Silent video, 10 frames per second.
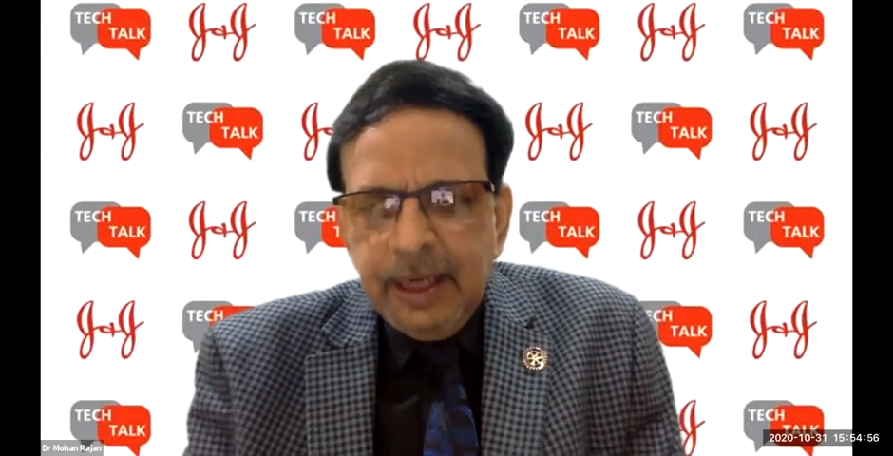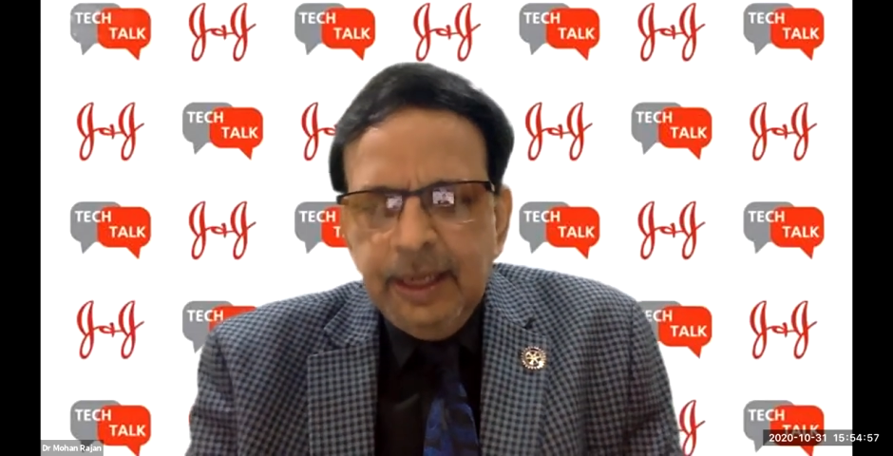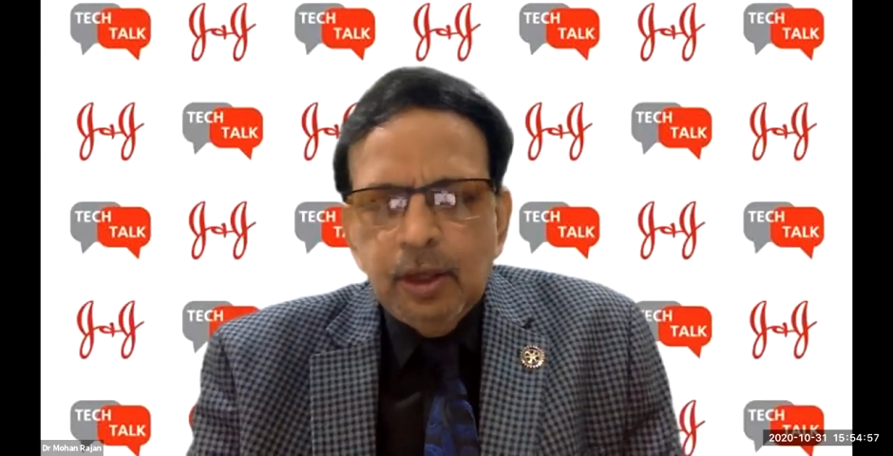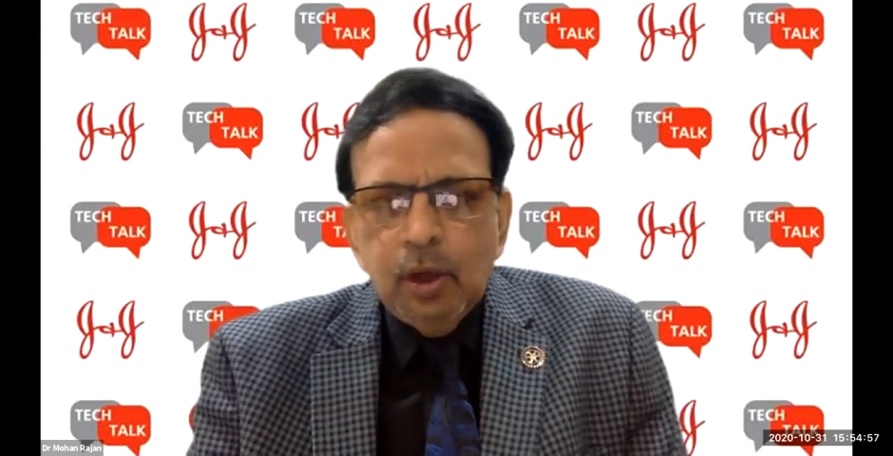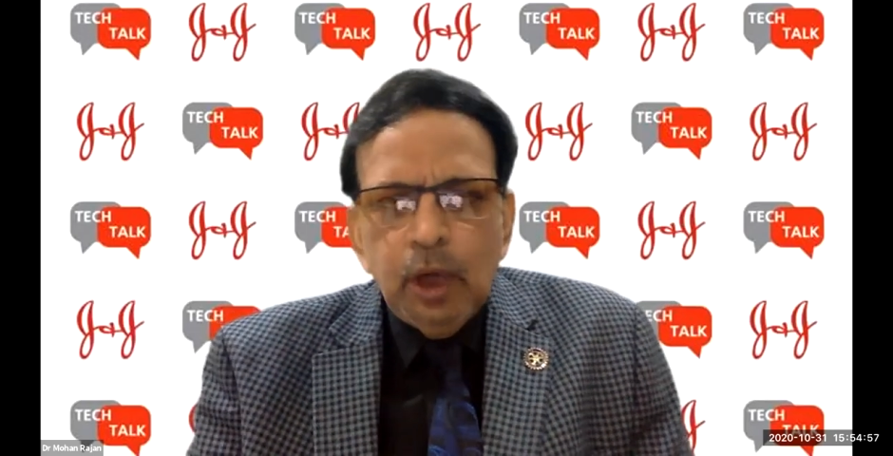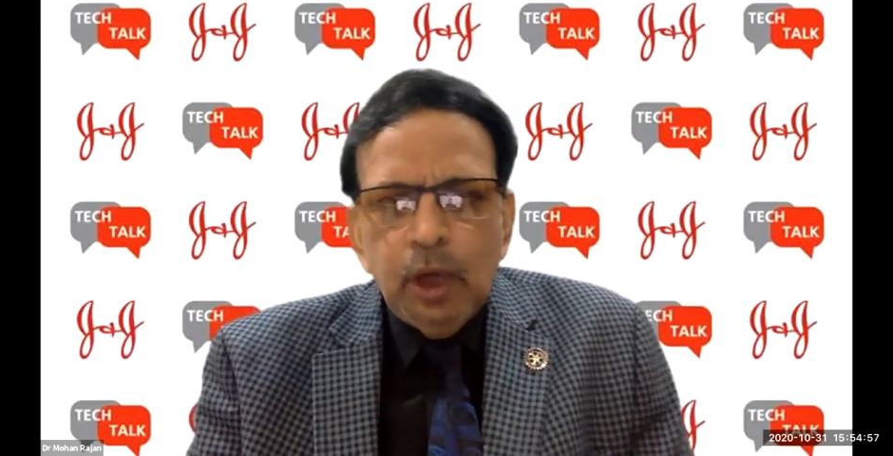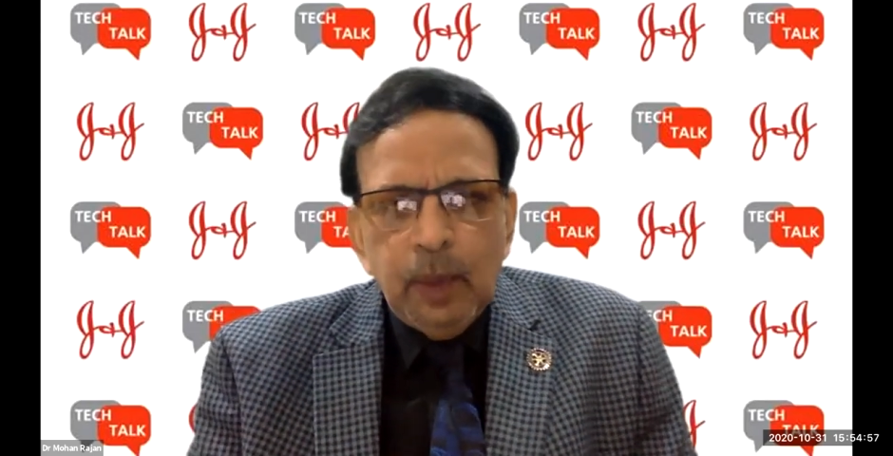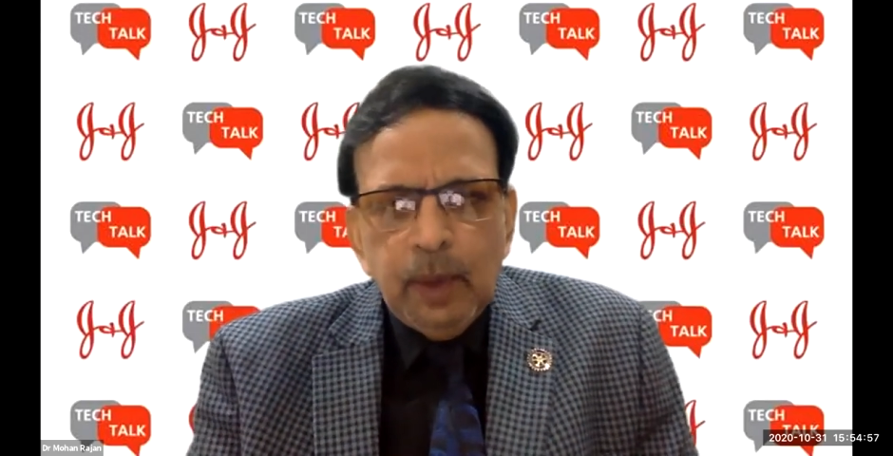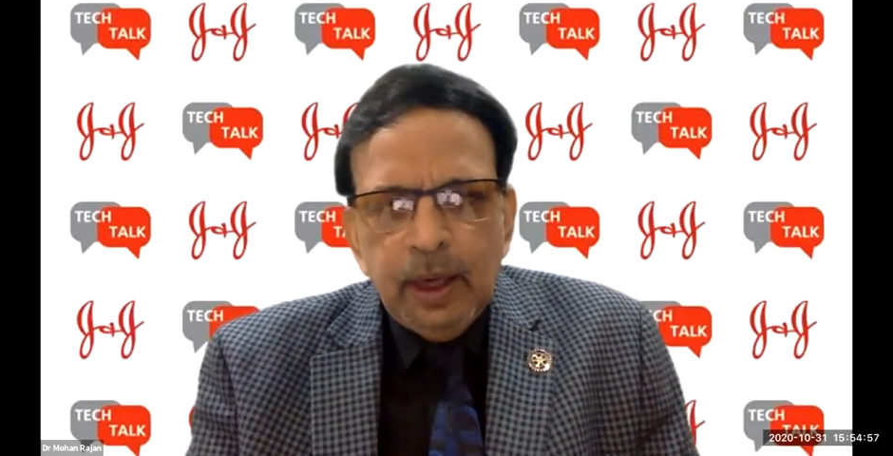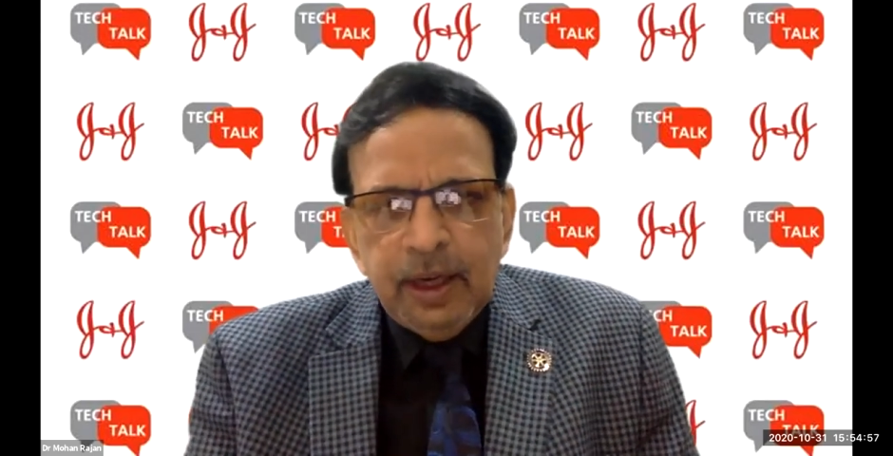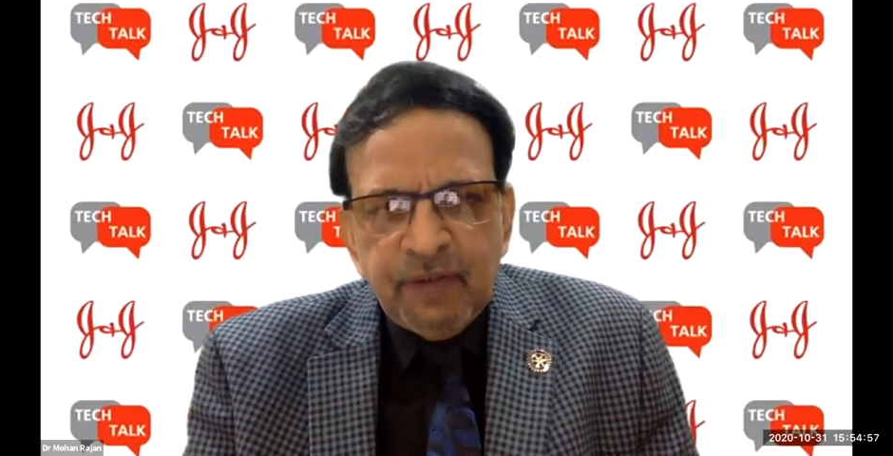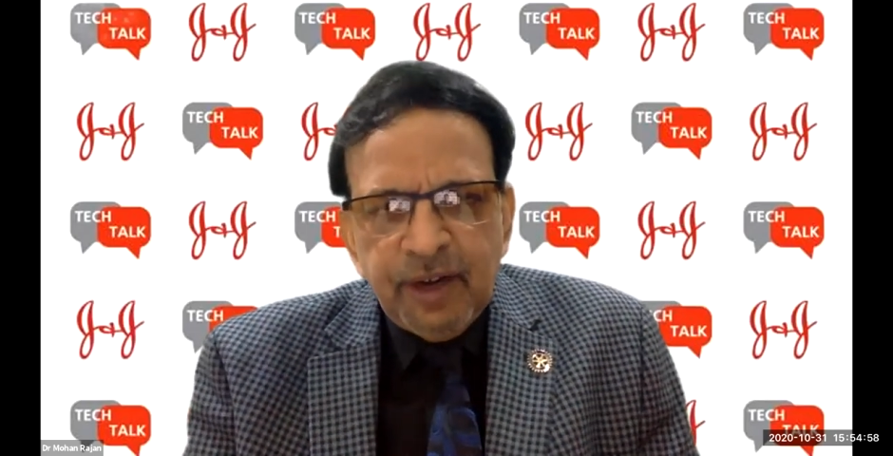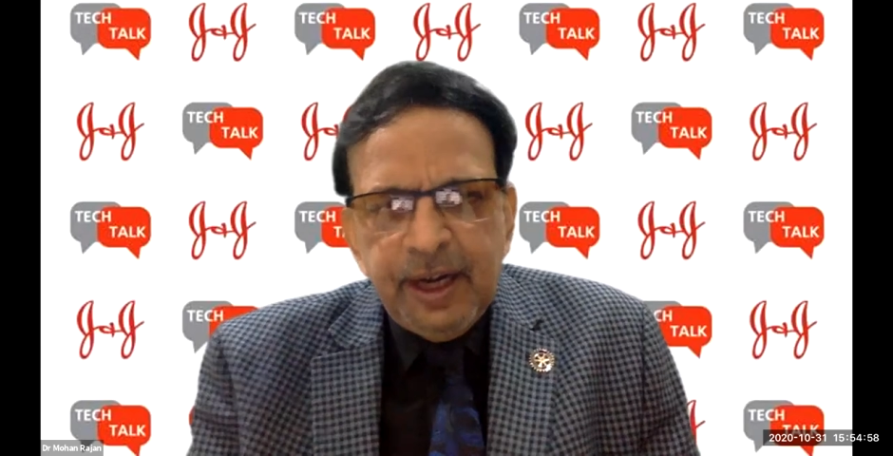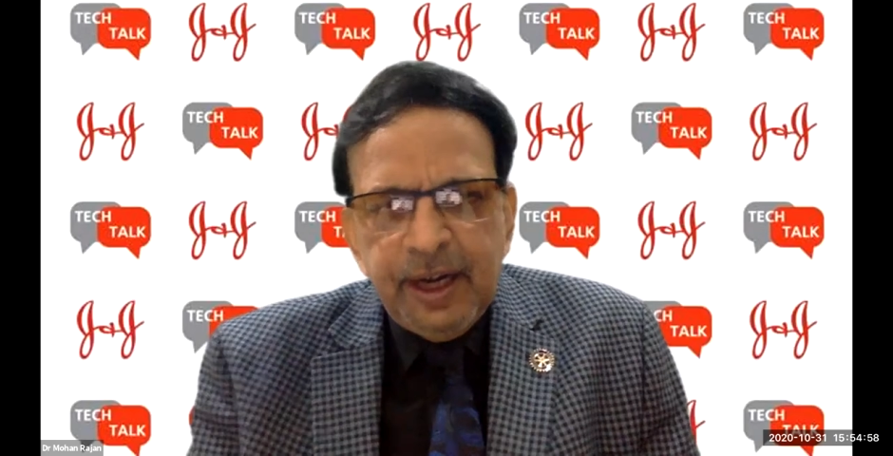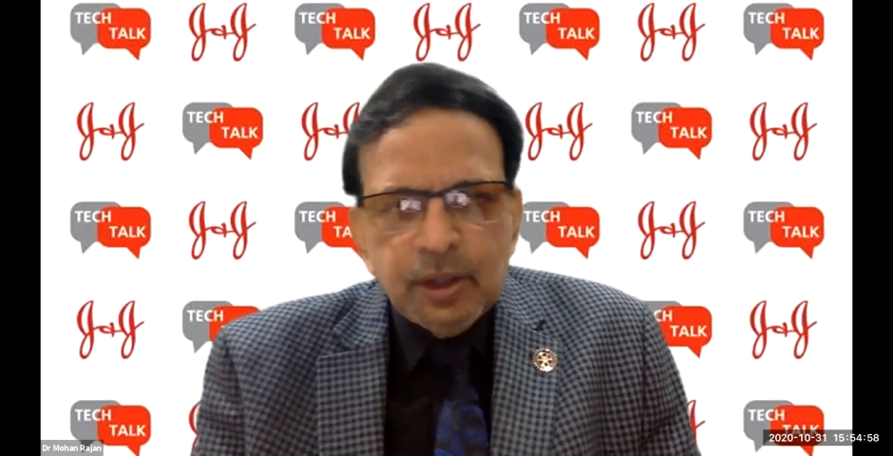the glued IOL definitely has